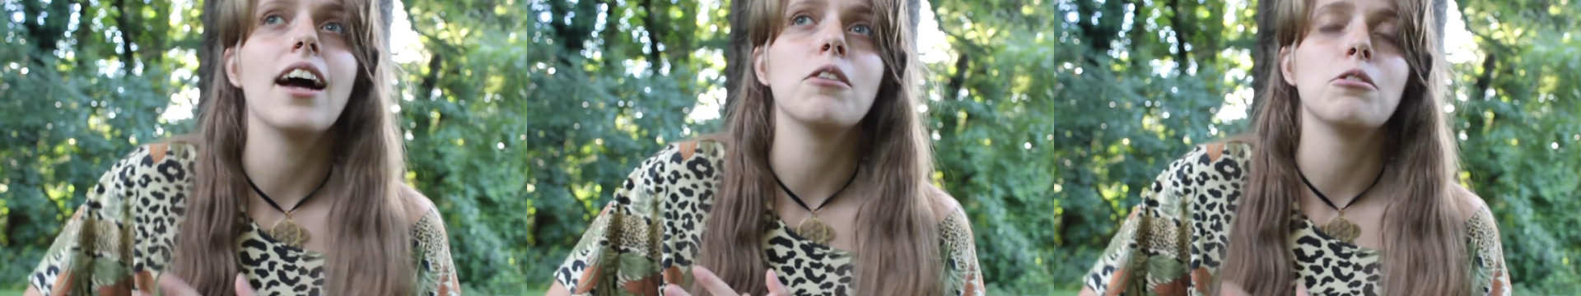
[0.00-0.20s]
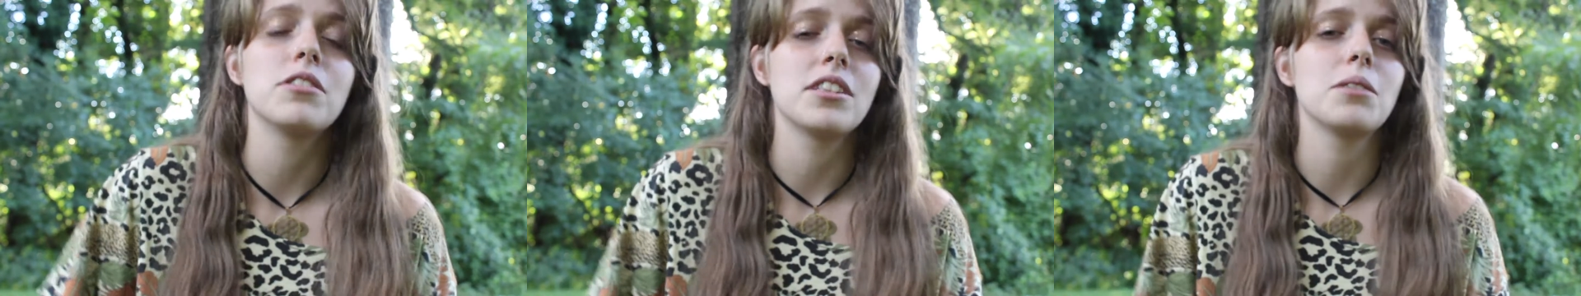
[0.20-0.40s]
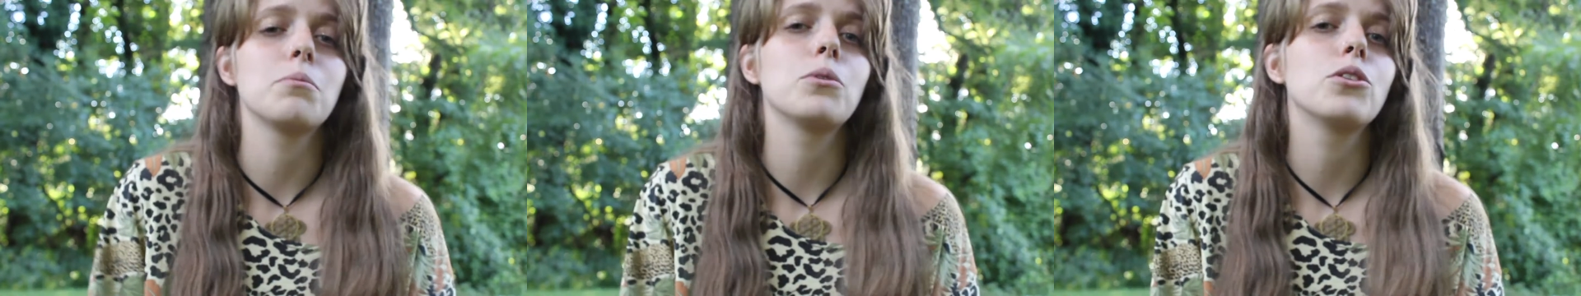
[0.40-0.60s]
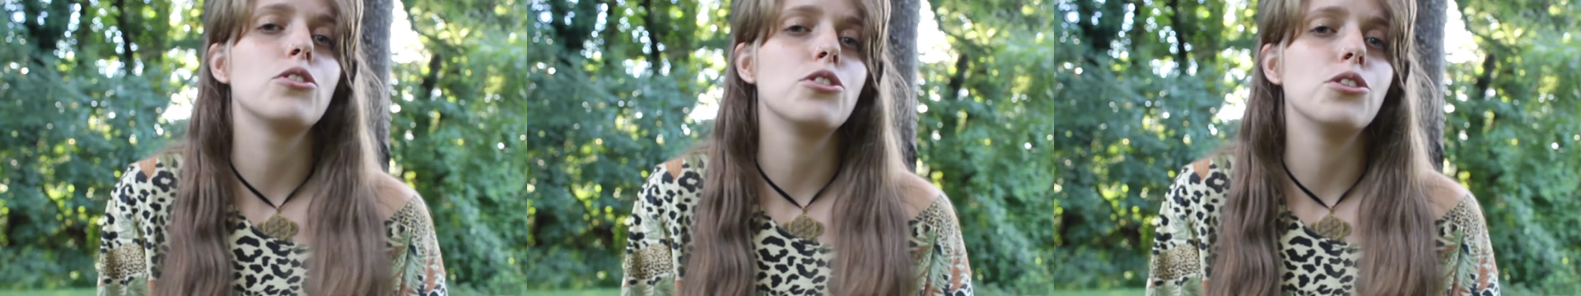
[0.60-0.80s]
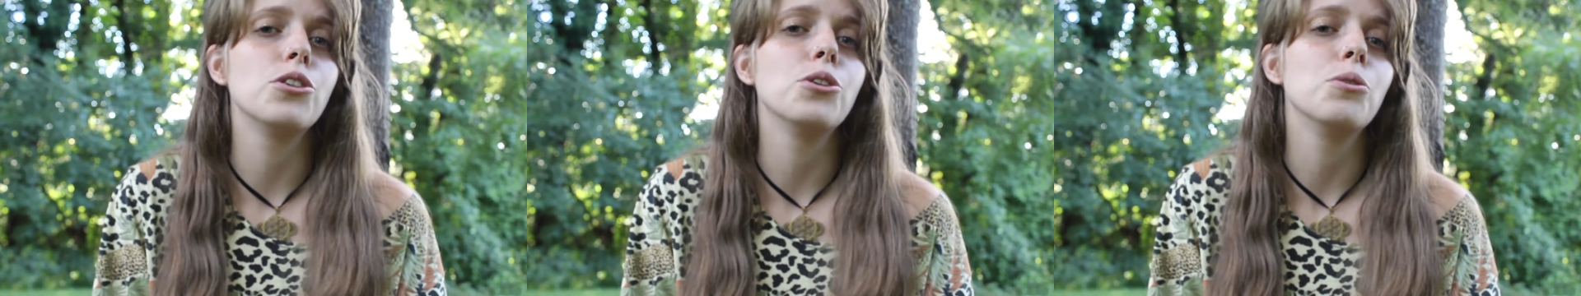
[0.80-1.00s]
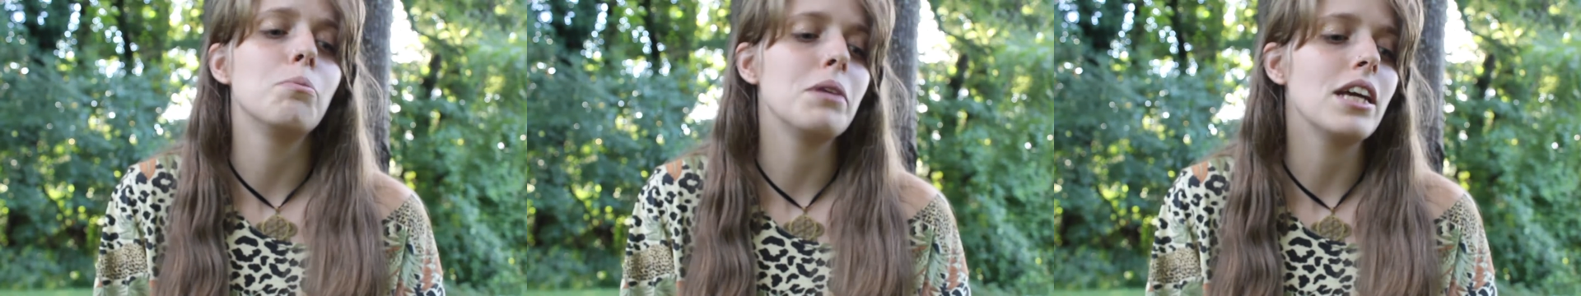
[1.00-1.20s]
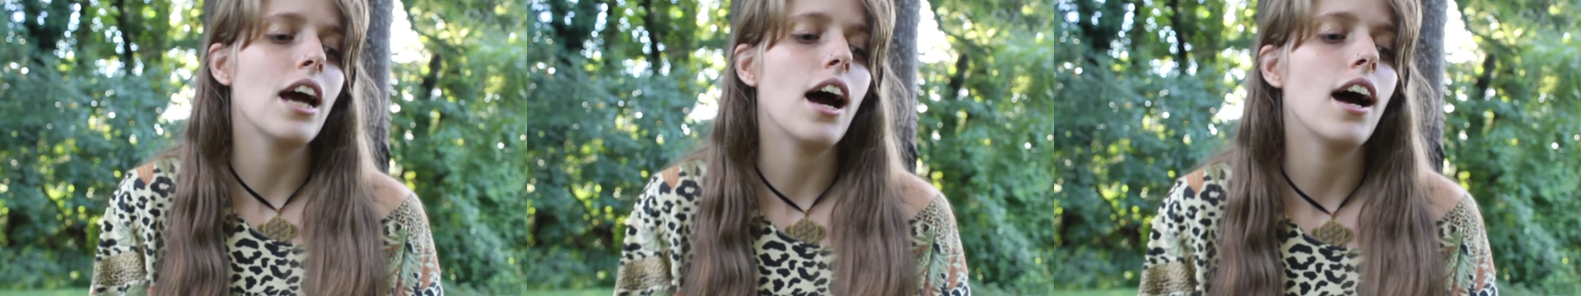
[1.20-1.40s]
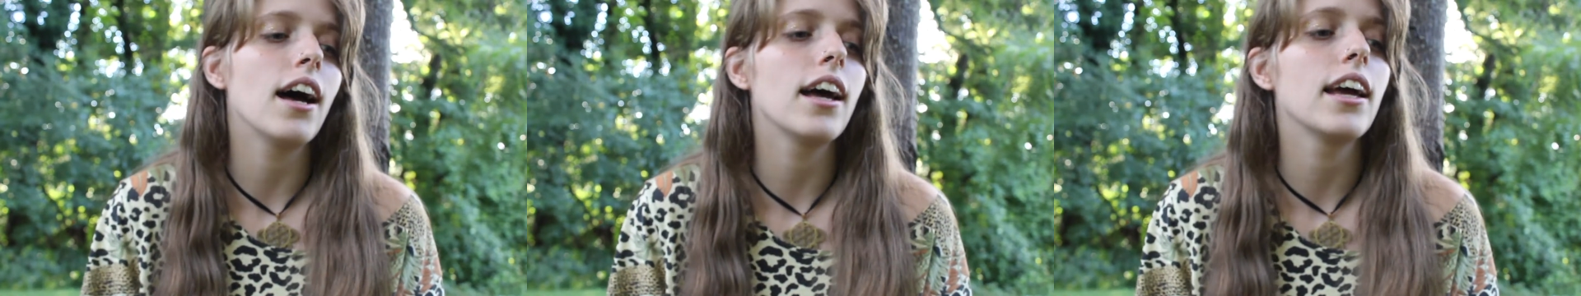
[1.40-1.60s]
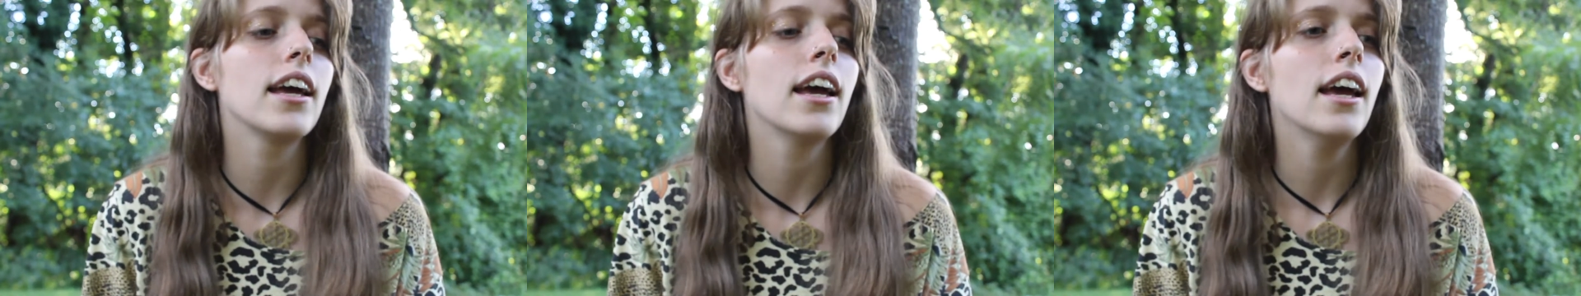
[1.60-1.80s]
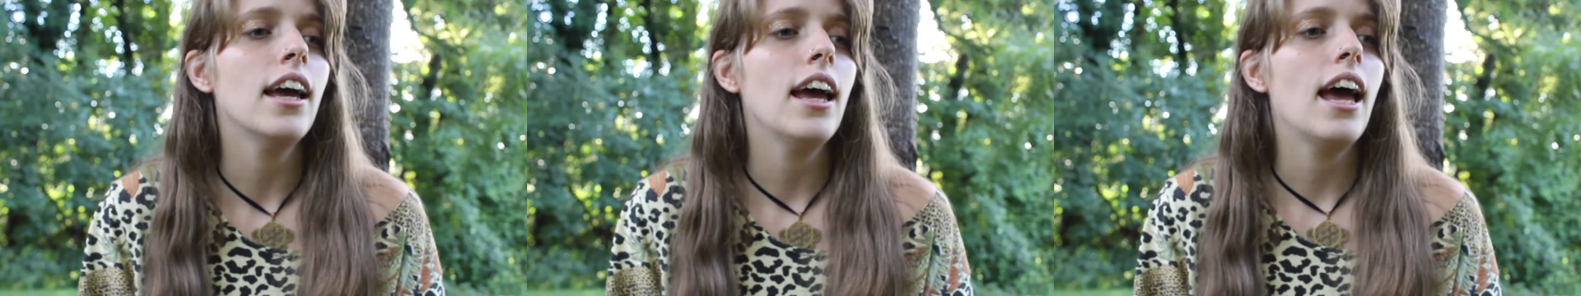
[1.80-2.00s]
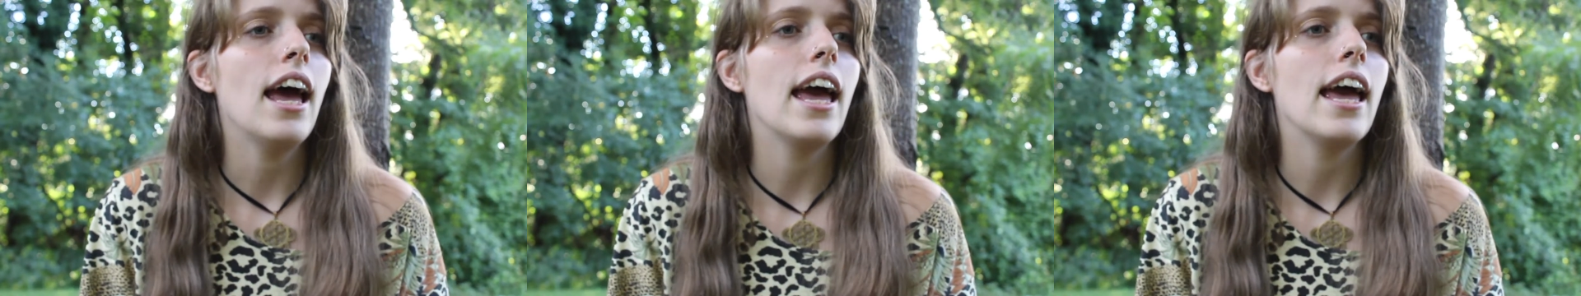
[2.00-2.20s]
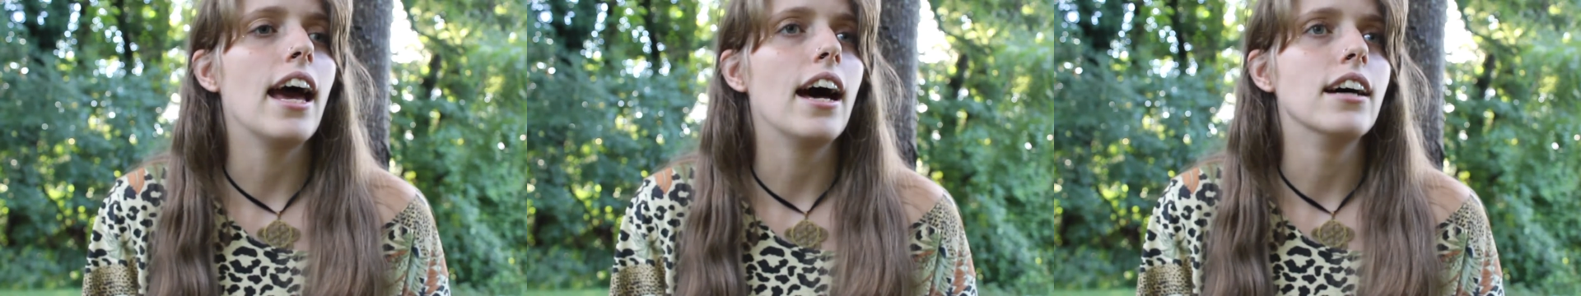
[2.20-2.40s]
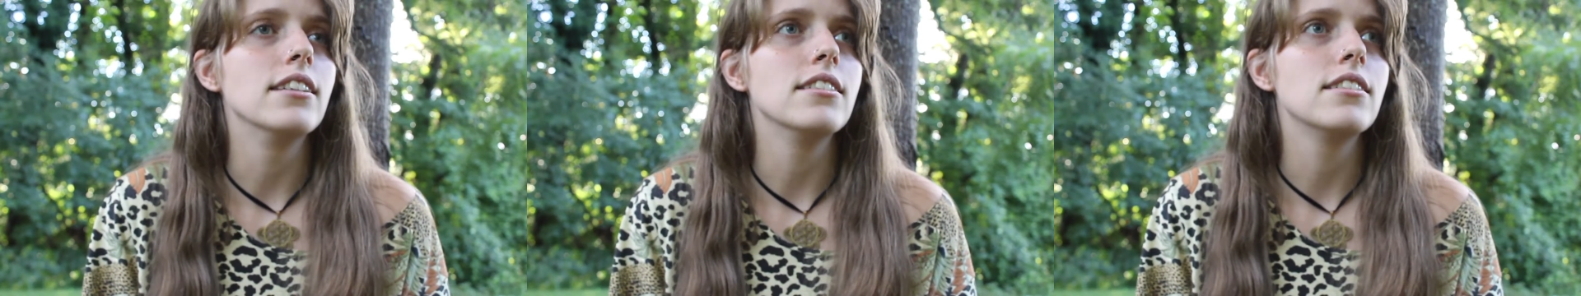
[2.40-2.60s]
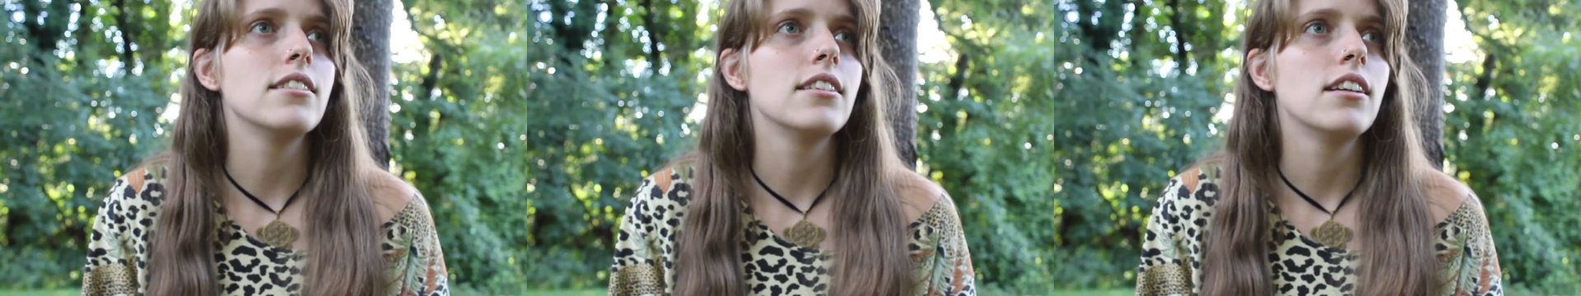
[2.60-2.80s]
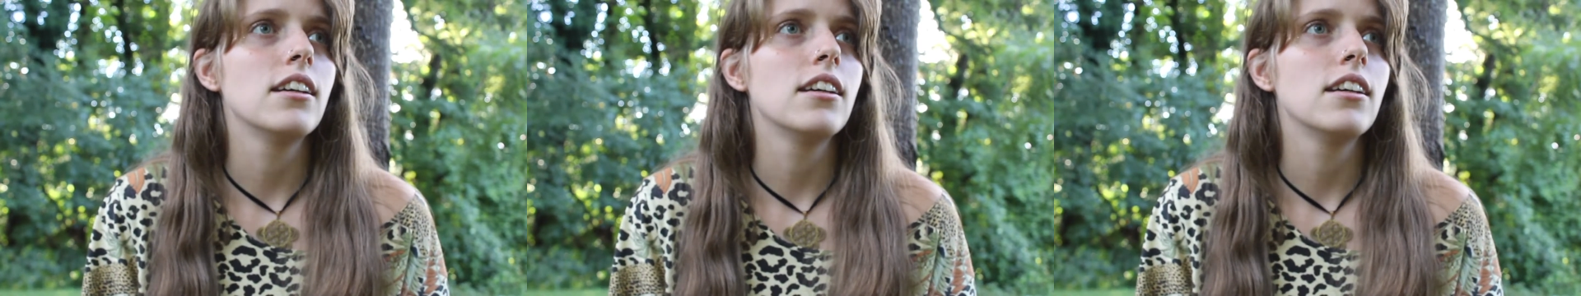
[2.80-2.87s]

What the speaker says: I was able to be high and